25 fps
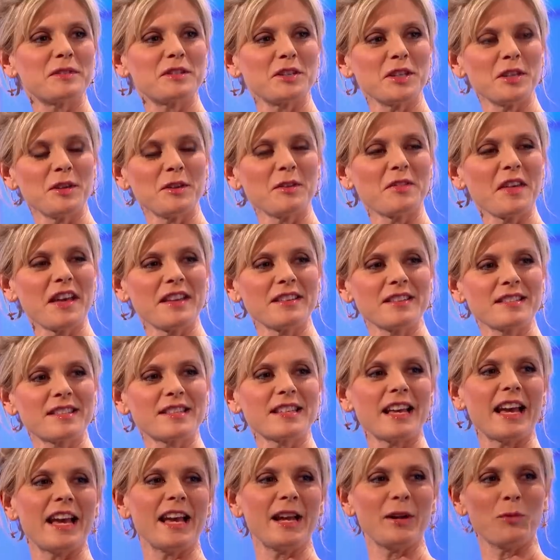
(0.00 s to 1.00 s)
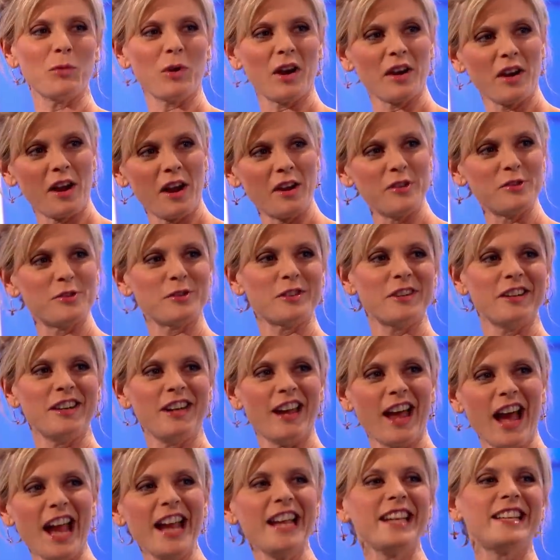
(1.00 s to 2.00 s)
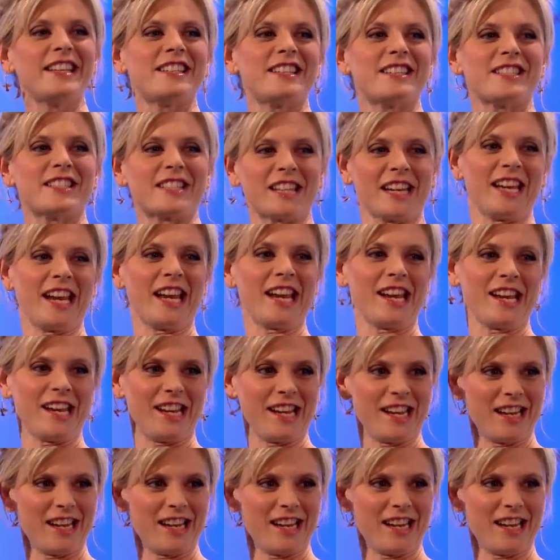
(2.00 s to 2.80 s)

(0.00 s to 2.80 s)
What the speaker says: do you then say 180?